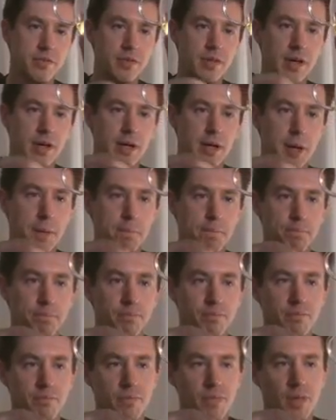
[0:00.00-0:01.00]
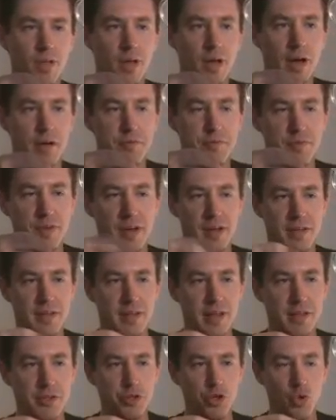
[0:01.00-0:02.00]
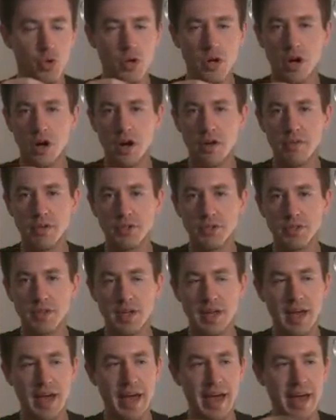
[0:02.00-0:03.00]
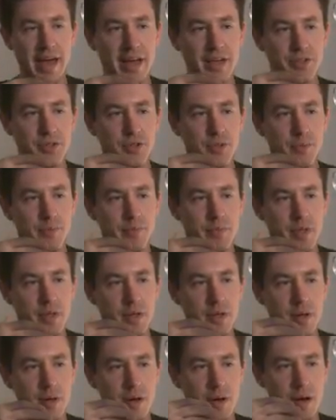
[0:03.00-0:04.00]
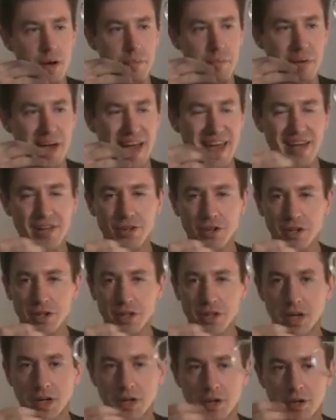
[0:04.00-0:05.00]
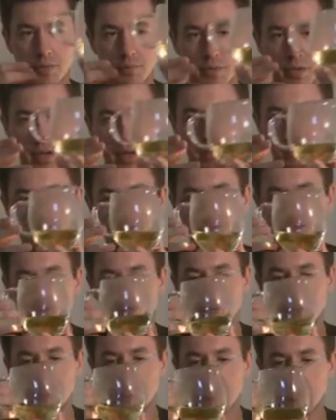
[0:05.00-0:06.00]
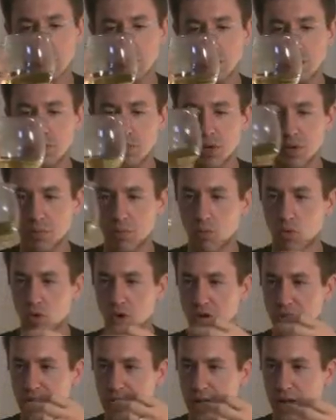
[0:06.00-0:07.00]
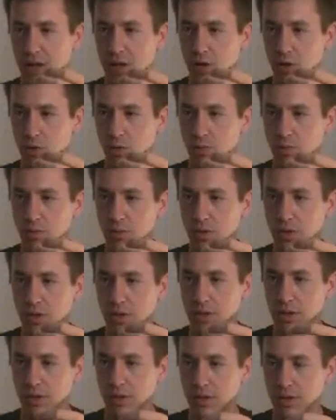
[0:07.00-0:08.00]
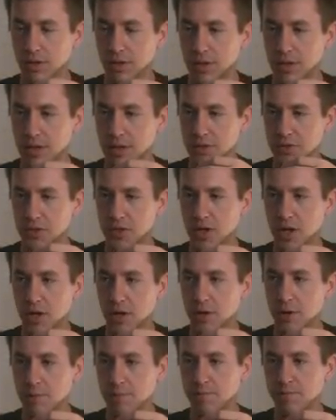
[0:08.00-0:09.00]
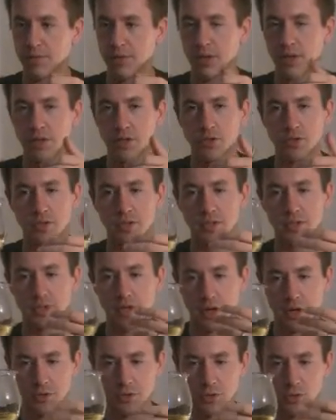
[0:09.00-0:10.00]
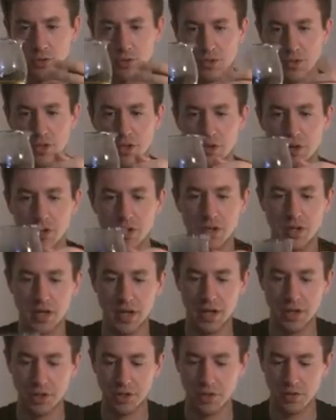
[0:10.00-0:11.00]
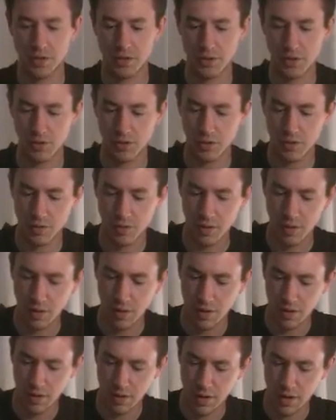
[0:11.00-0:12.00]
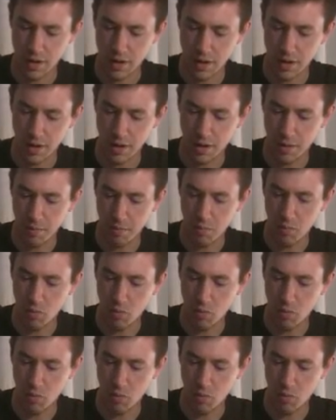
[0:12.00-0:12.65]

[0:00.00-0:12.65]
A newer harvest has a paler color. This one is a little bit more yellow in its color. So this also is another indication this is a